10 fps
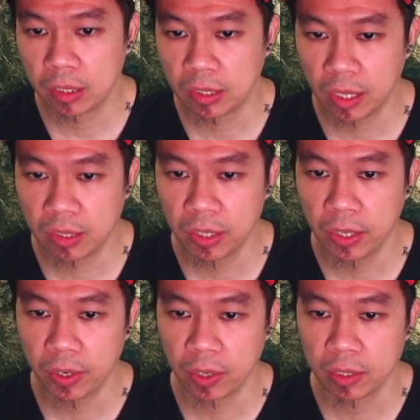it says
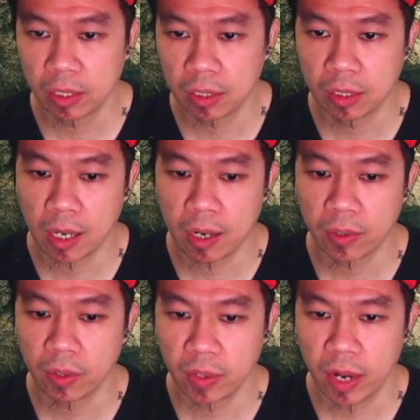here that the
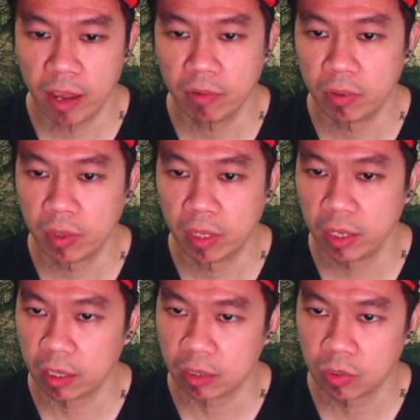docker haven't run
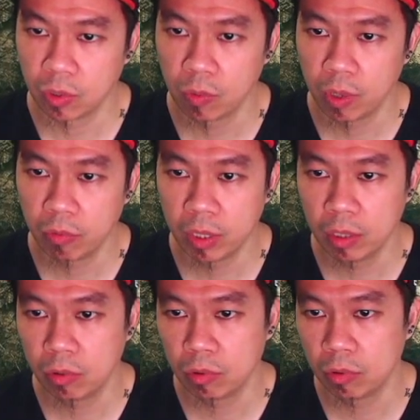yet. So what we
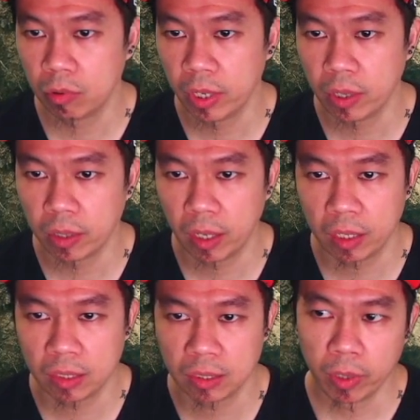need to do here
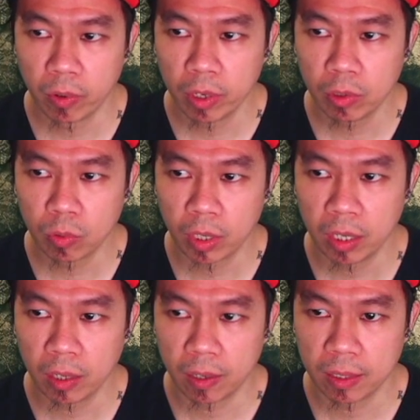is we're going to
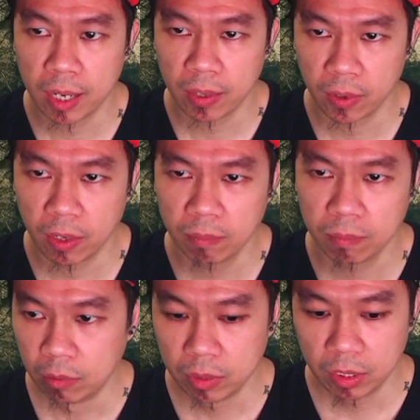run our docker.
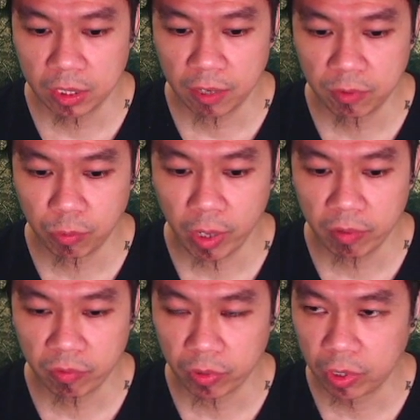We just have to
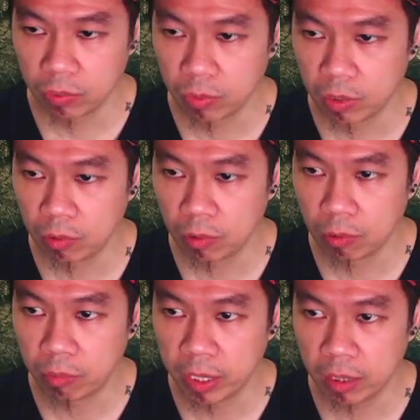wait for this one to
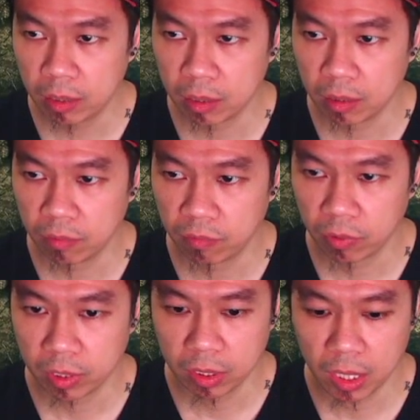complete
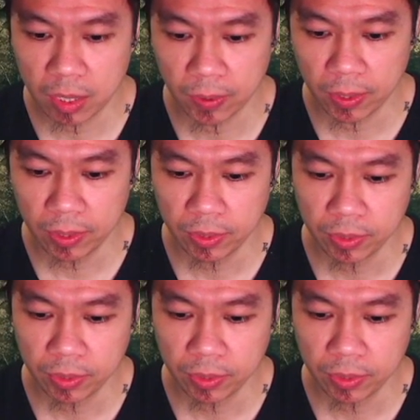for the docker.